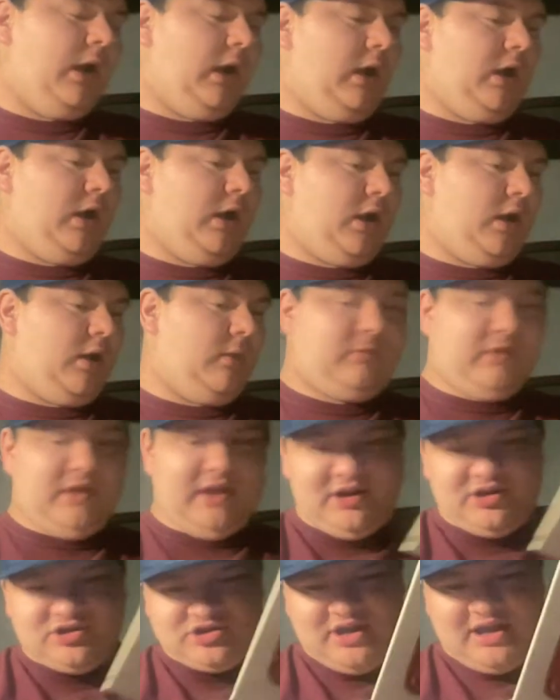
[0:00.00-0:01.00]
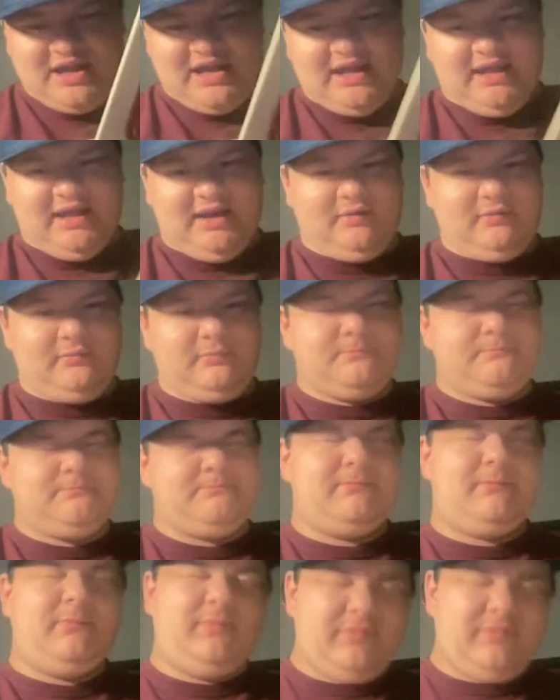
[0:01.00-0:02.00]
Lady Jane.
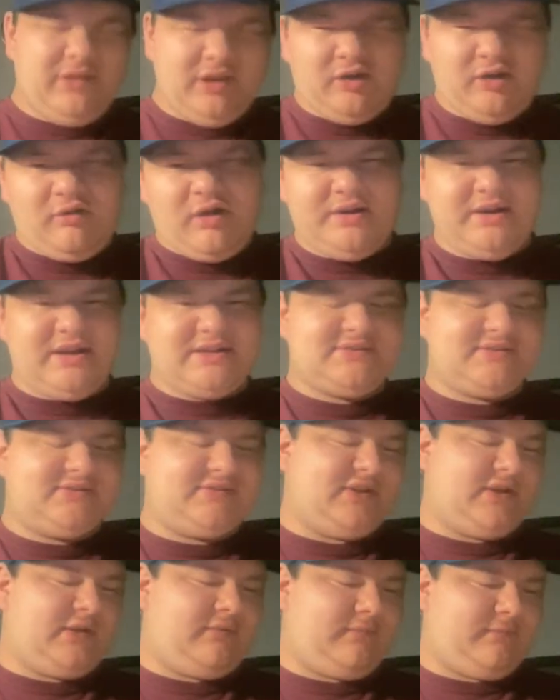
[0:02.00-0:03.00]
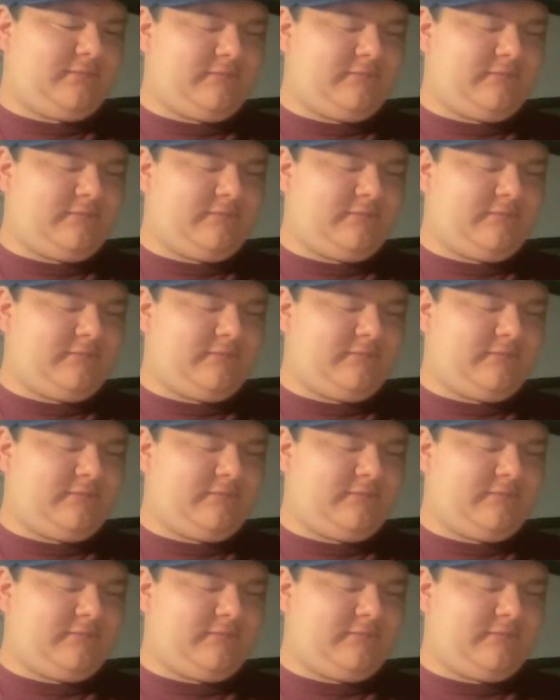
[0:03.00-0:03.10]
Little unnecessary.